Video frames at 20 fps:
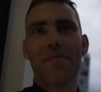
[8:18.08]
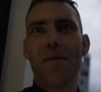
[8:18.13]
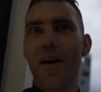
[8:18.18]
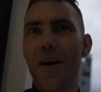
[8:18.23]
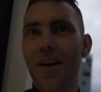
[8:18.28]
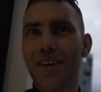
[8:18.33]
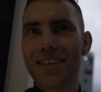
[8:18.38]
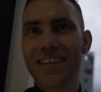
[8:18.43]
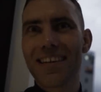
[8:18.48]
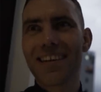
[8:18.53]

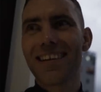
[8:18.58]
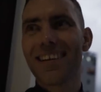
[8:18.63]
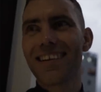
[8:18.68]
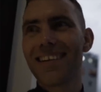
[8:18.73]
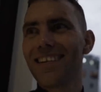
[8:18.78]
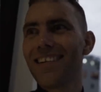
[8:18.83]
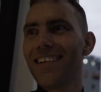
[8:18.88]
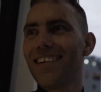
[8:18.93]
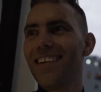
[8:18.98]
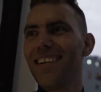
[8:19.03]
Pass.
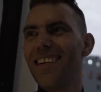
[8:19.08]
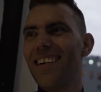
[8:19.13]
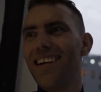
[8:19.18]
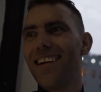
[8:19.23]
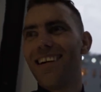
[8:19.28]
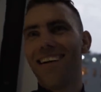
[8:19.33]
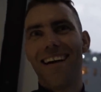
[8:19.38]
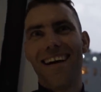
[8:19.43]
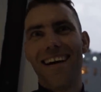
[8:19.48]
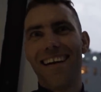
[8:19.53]

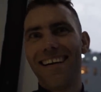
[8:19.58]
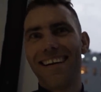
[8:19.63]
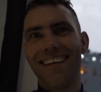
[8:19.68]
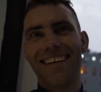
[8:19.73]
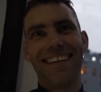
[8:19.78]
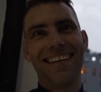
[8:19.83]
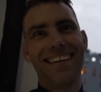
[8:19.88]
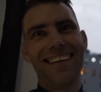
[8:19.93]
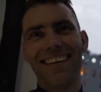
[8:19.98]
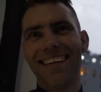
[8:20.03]
Awesome. Like,
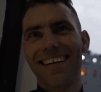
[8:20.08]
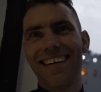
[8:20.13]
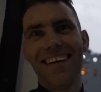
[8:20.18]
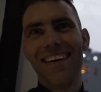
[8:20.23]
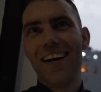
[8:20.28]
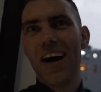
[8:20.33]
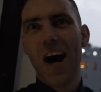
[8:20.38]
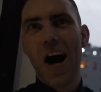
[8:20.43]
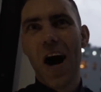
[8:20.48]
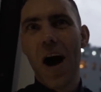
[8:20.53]

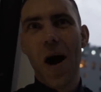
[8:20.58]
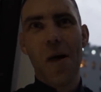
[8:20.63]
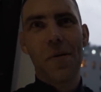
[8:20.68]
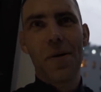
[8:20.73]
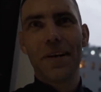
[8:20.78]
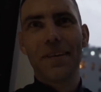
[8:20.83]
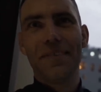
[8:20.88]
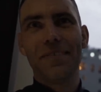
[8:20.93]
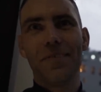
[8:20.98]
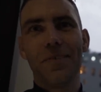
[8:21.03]
I
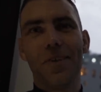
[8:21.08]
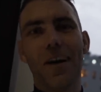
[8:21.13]
mean,